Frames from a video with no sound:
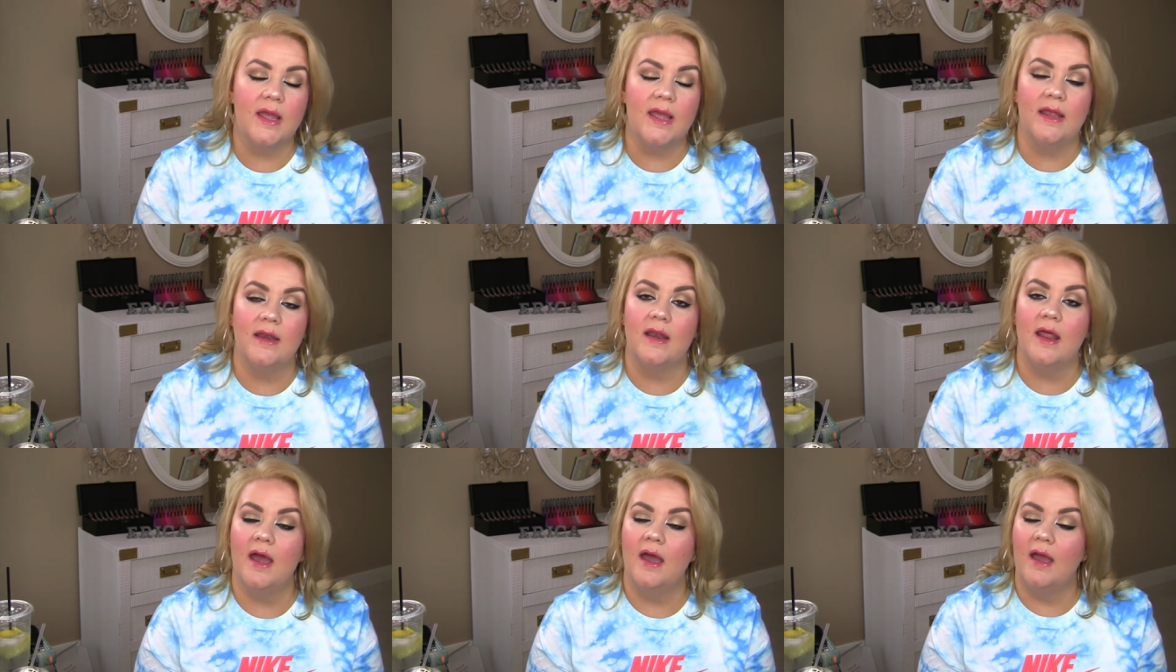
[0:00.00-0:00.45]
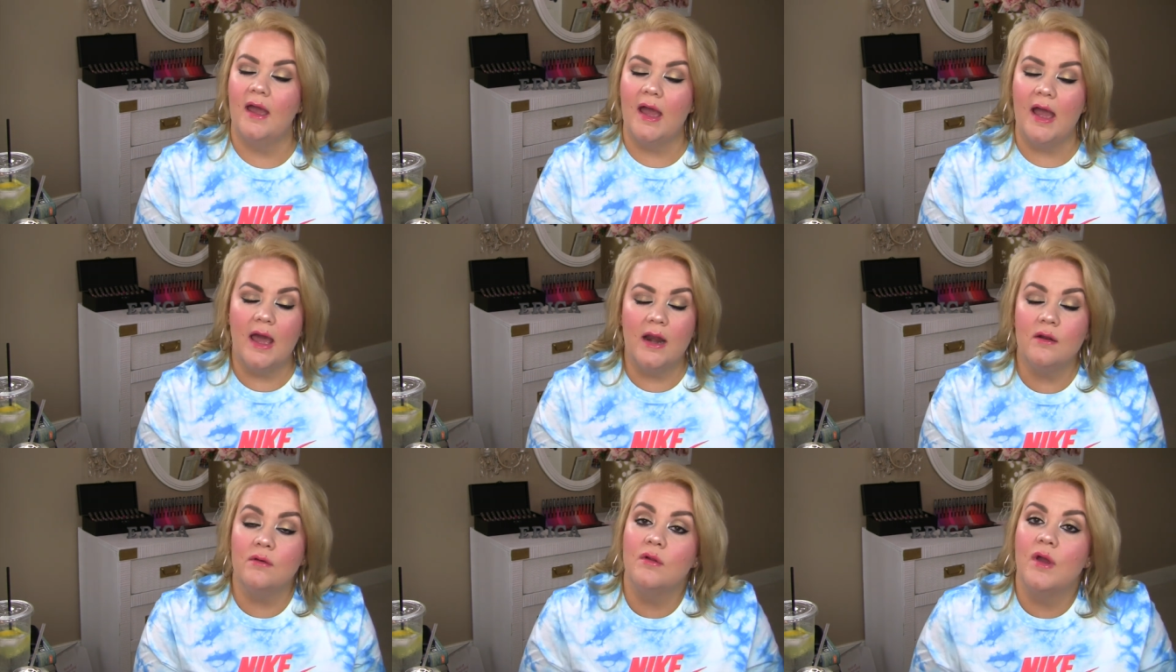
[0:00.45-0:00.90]
And
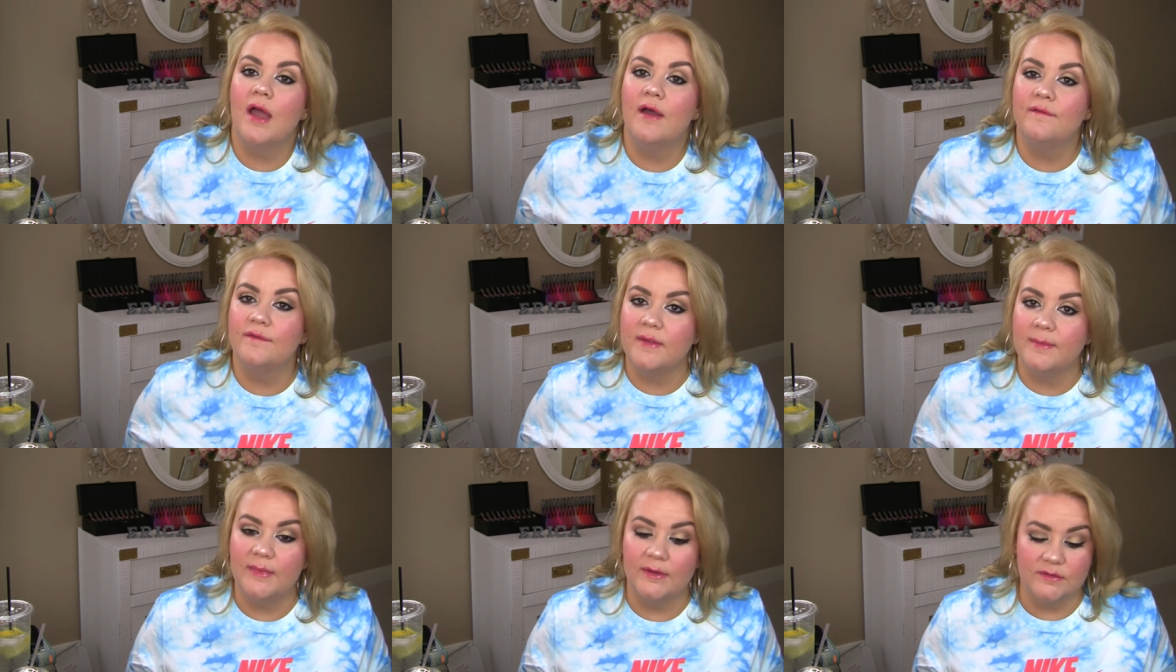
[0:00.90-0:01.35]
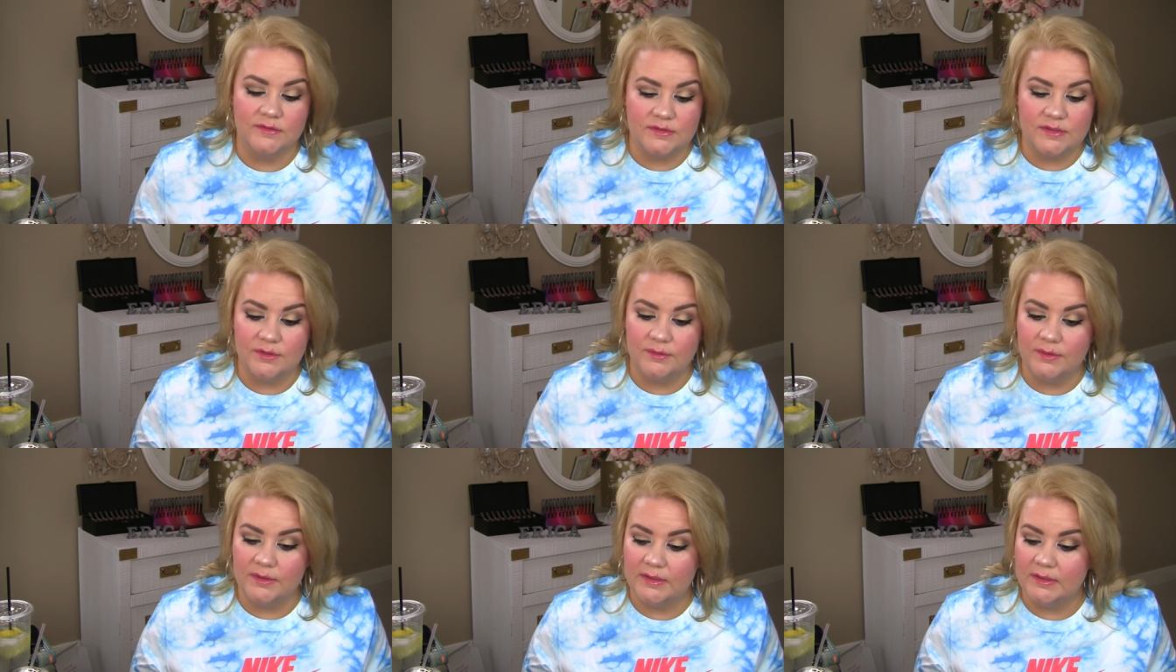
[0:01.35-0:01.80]
I don't know how females
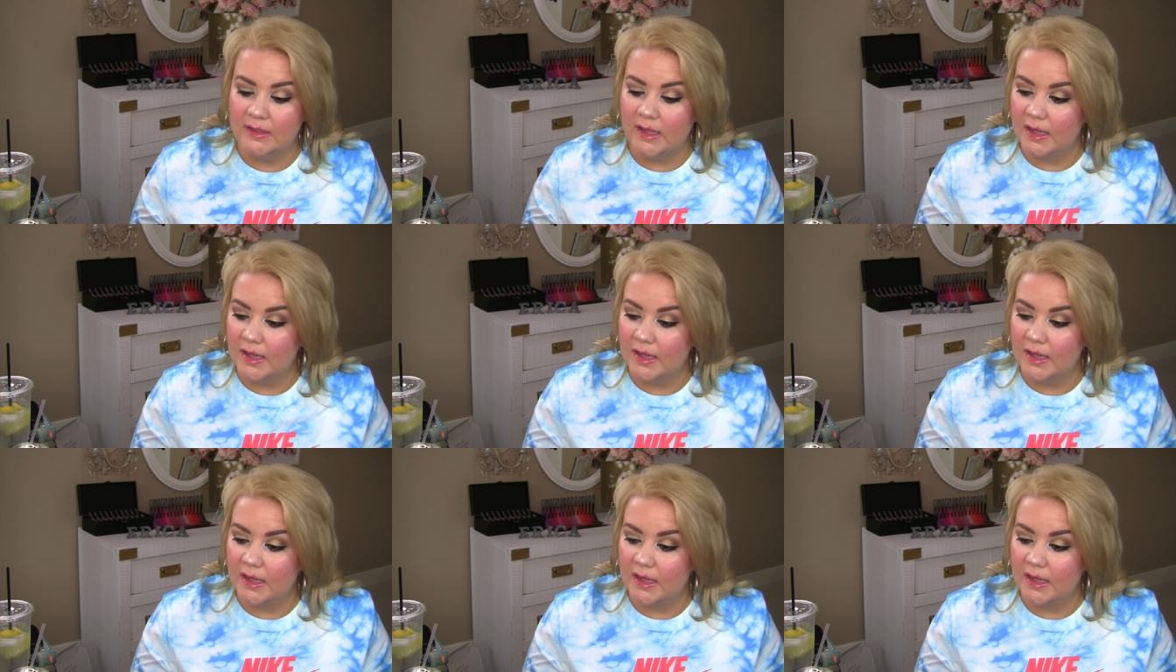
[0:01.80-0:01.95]
do it.